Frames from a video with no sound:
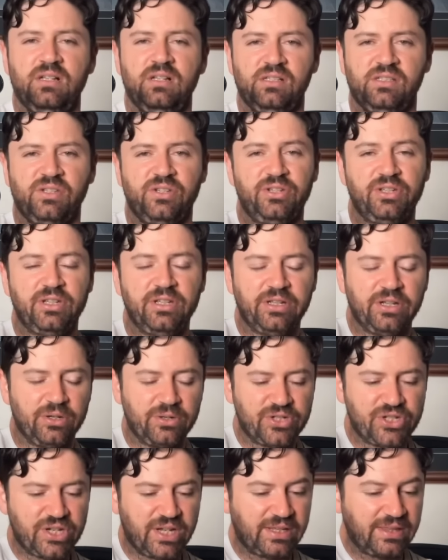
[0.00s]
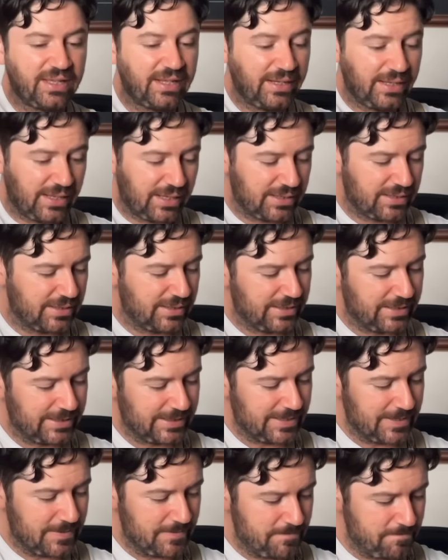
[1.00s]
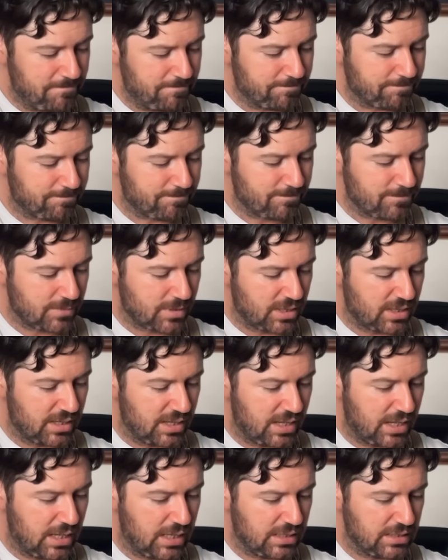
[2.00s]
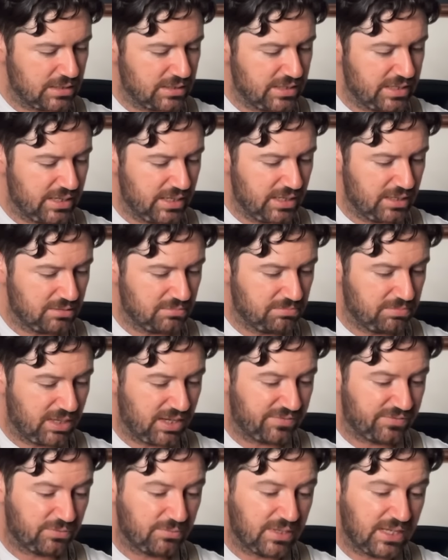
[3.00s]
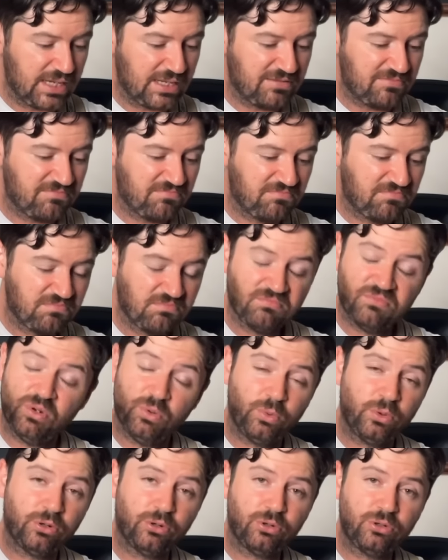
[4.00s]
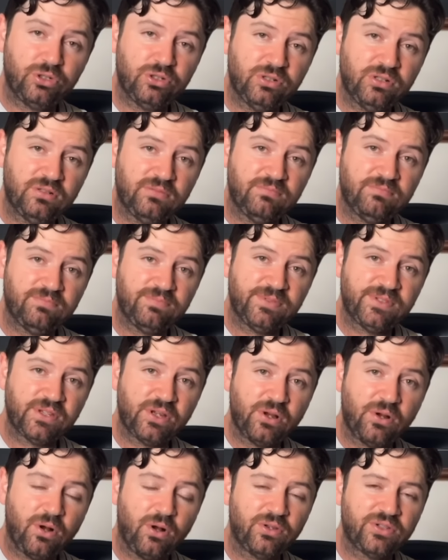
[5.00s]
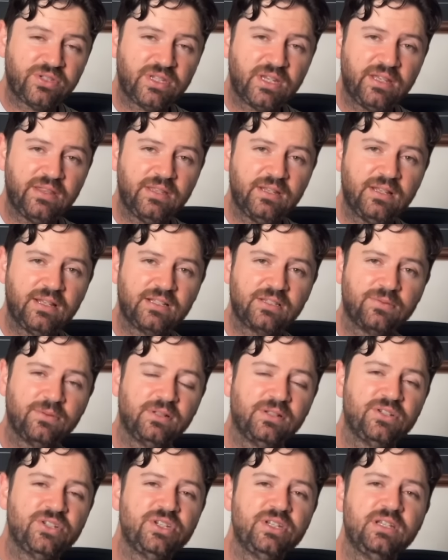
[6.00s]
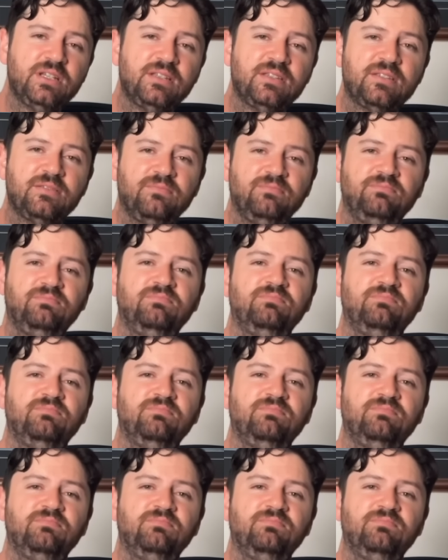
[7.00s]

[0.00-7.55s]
So you can go and check that out. And yeah, apart from that, we're all good. So I'll see you in the next one. Cheers.